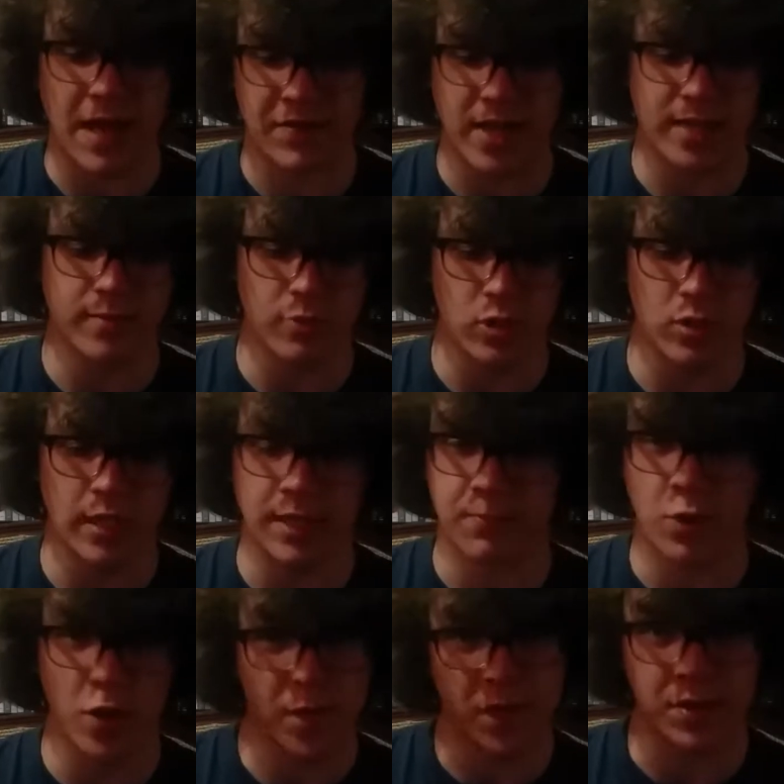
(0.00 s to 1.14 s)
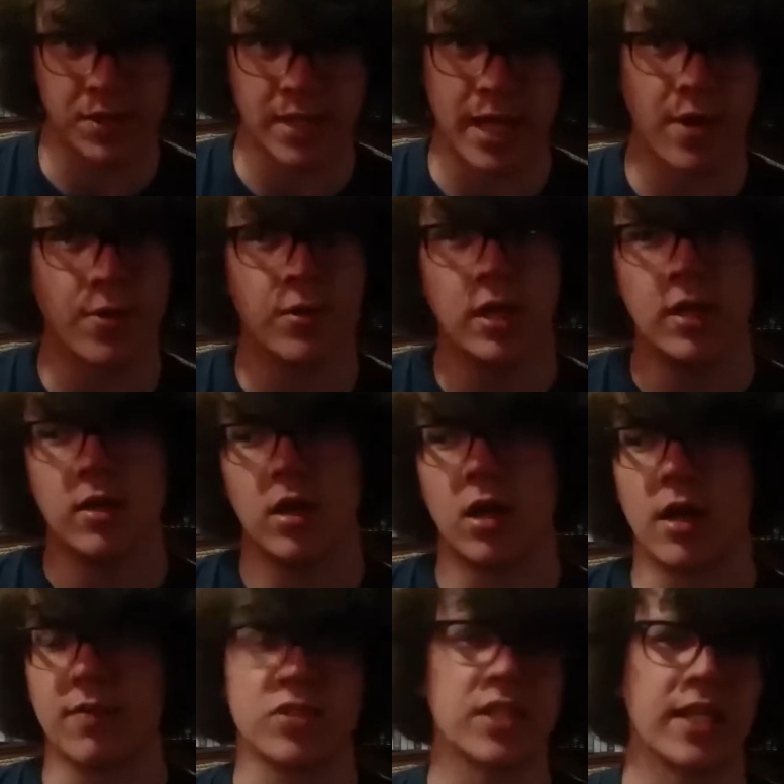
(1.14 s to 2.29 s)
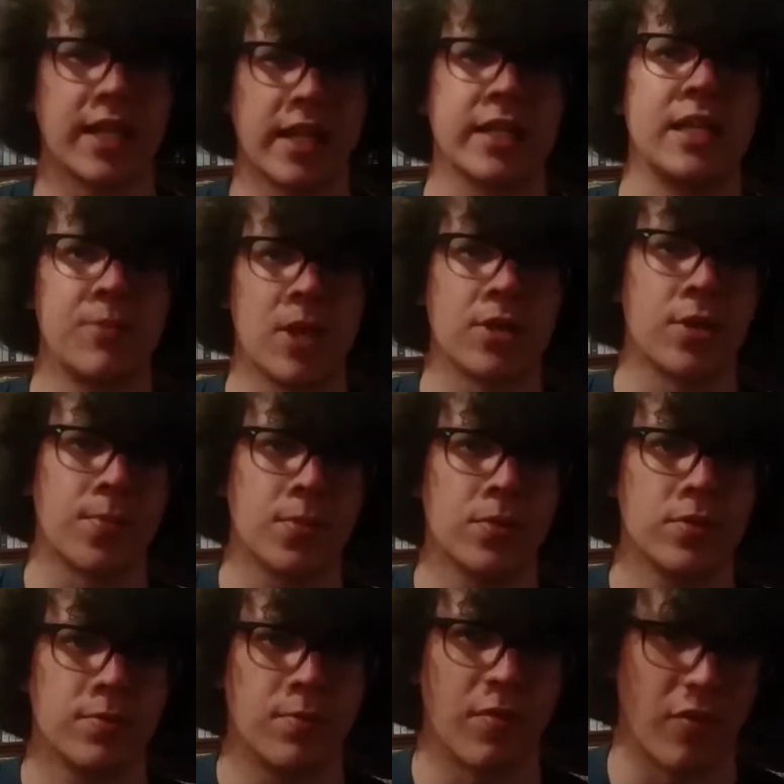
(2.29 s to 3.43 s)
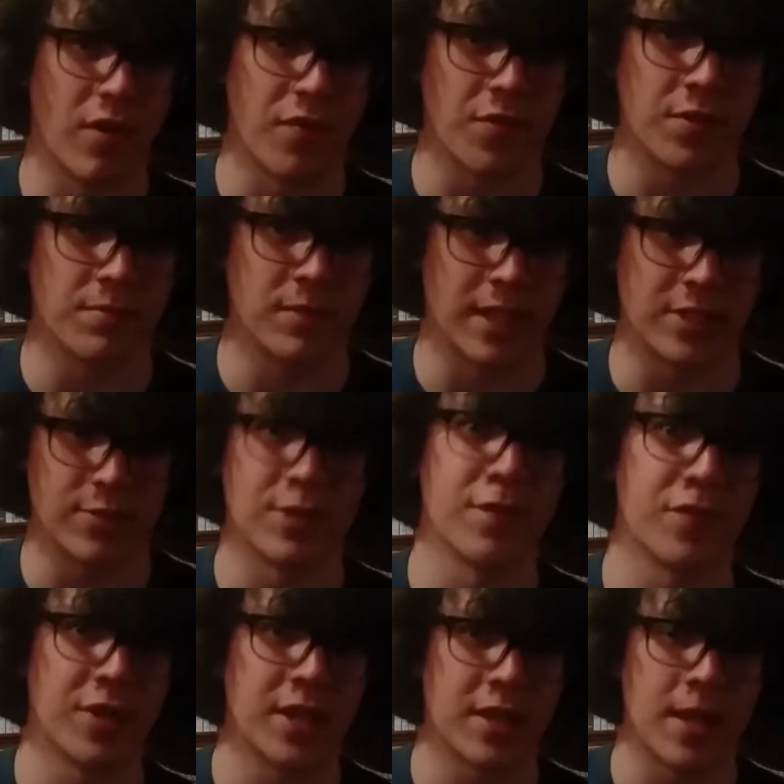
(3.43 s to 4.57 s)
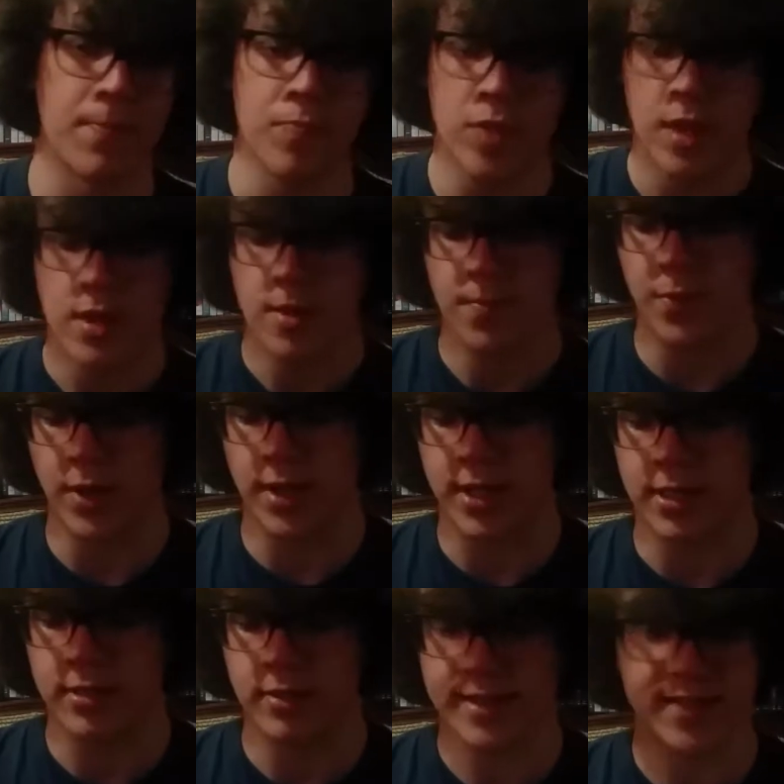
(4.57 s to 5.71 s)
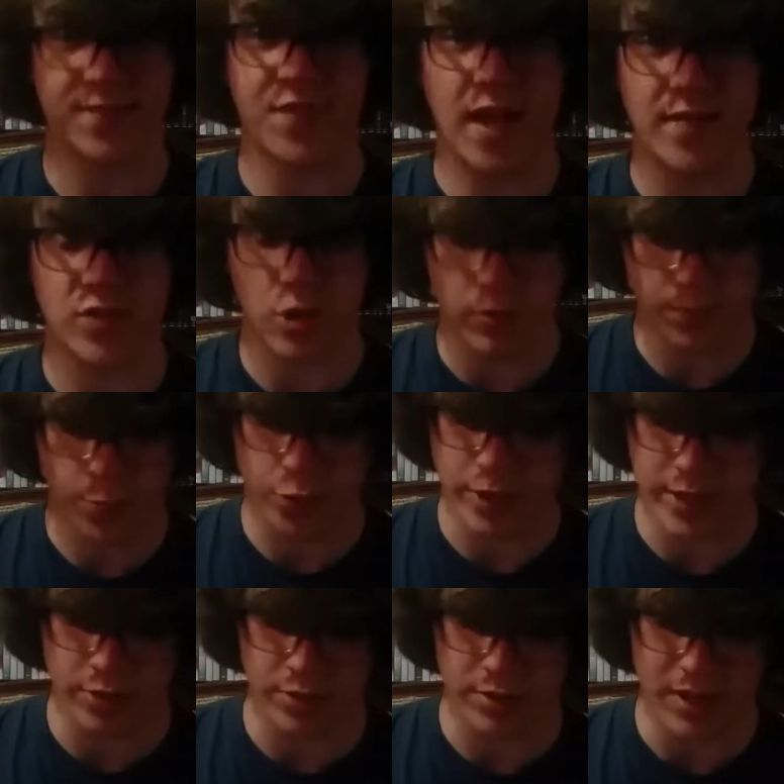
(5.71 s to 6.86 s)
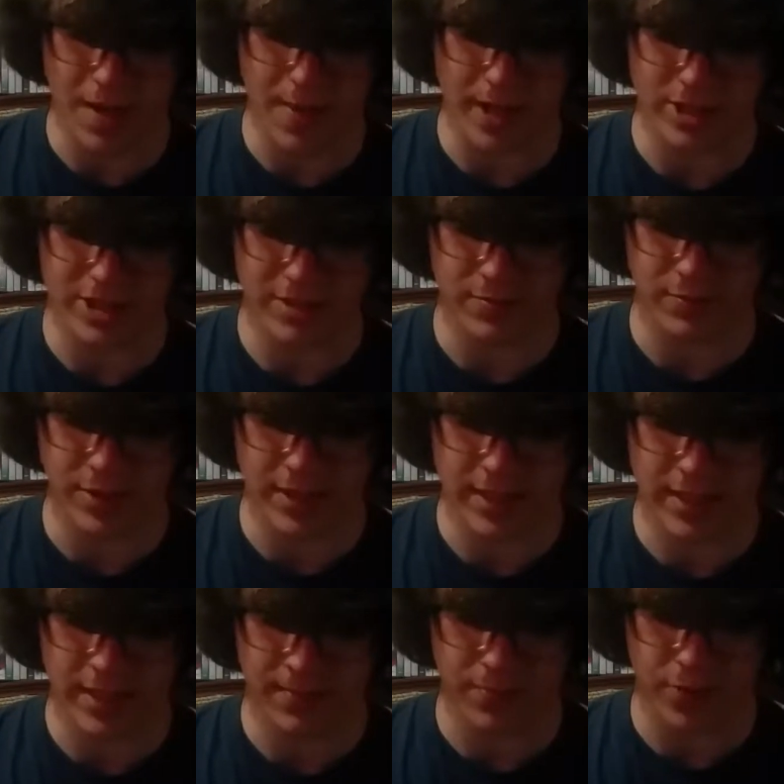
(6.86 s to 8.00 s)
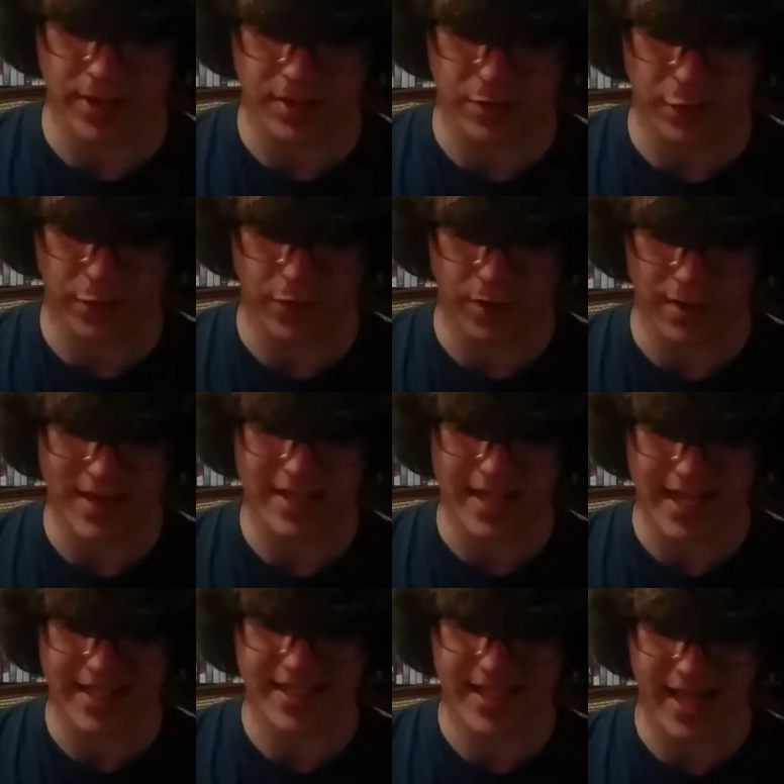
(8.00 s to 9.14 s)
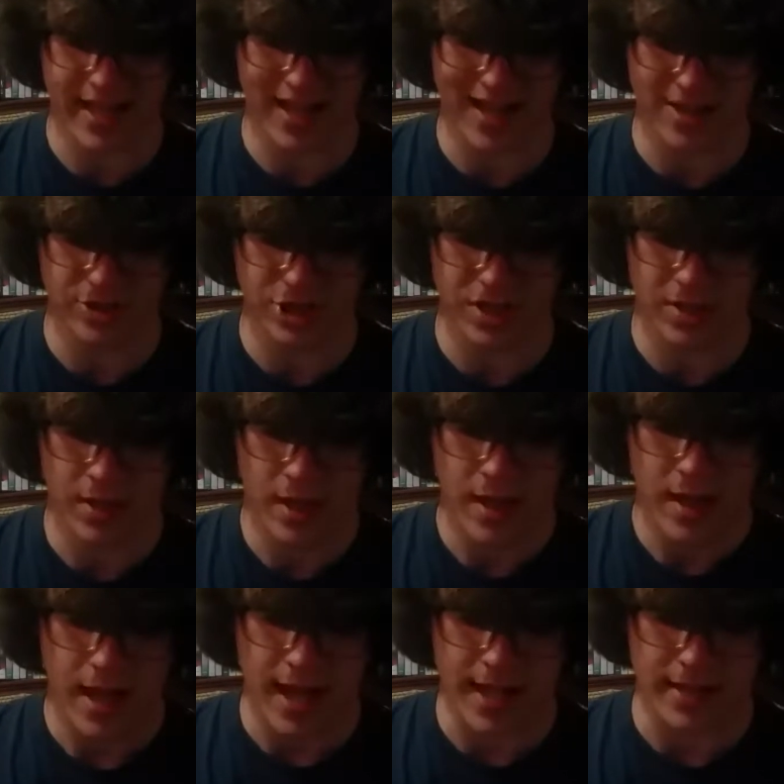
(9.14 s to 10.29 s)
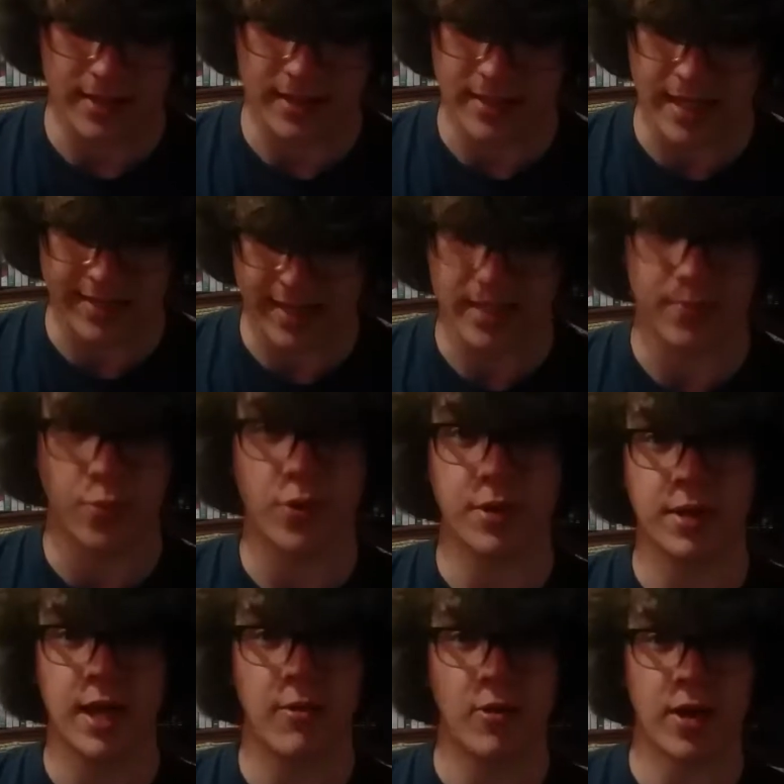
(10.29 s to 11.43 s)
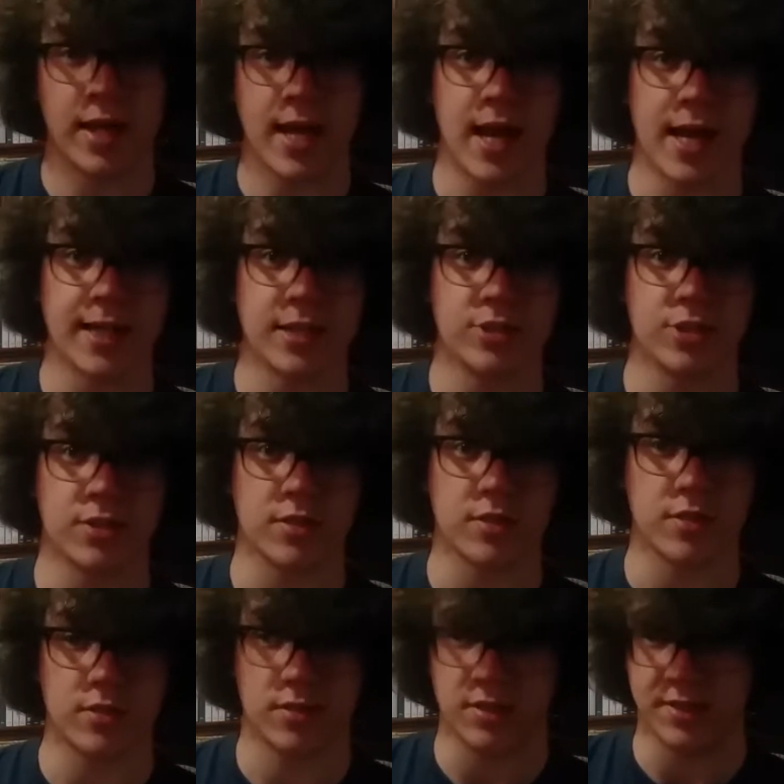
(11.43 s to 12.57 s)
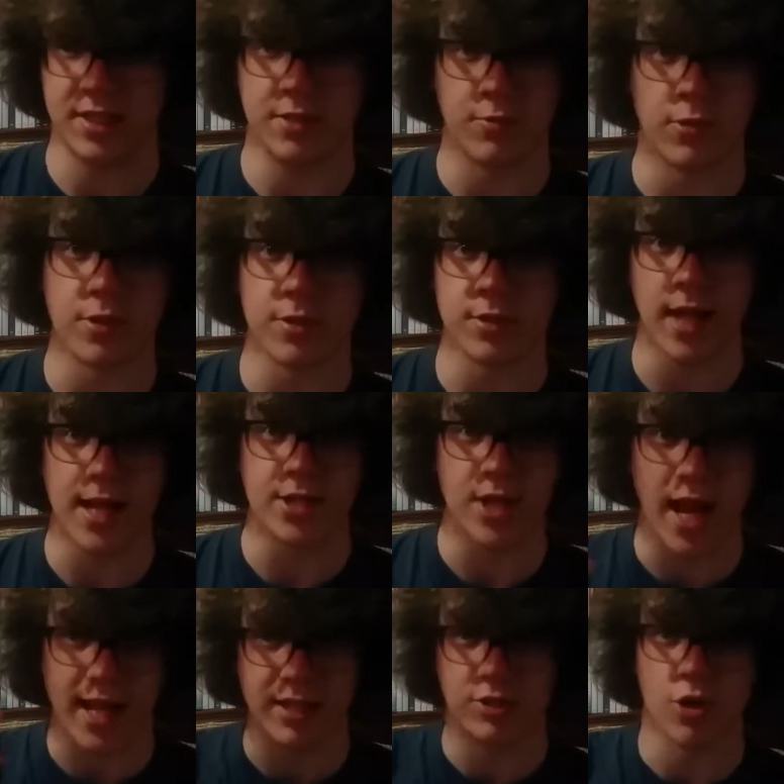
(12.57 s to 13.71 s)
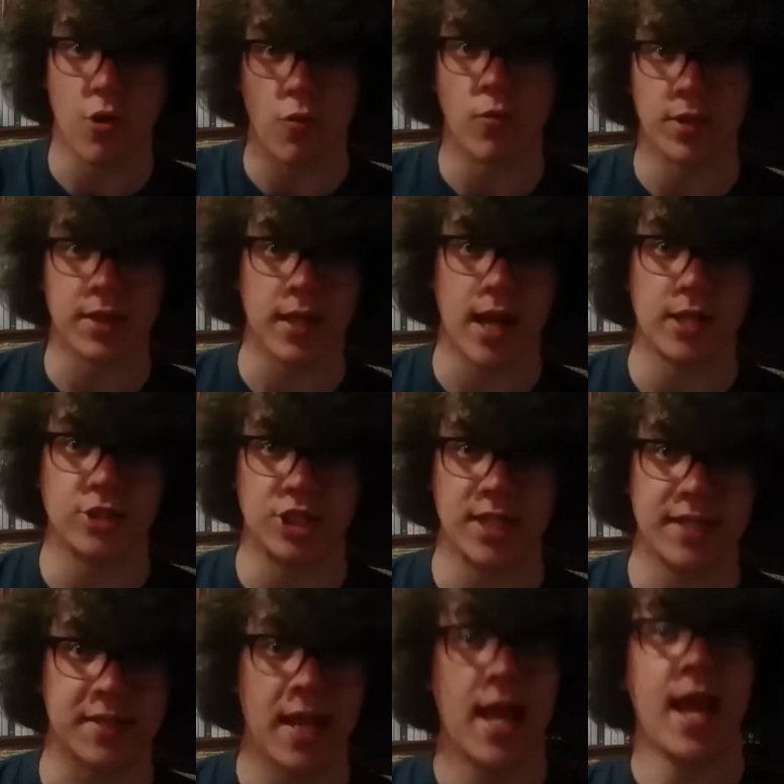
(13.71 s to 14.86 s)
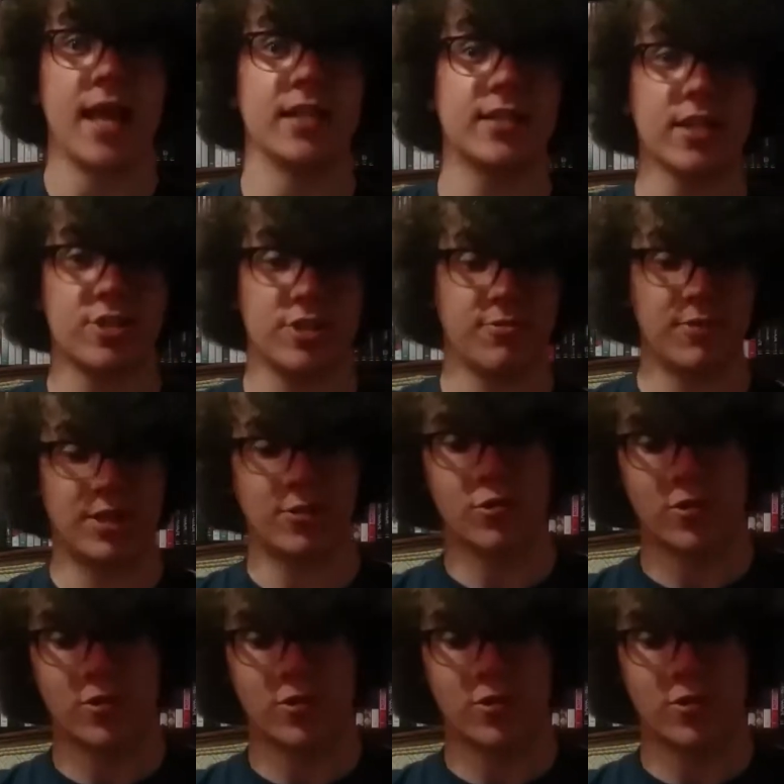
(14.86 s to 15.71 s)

got them all perfectly now. Obviously, I gotta keep that up before so I don't forget them. But lesson 5 is going pretty good. I'm actually really impressed so far. I'm at 98 kanji, and it's at a point where I can just see the word and I know what the kanji is. And it's actually really cool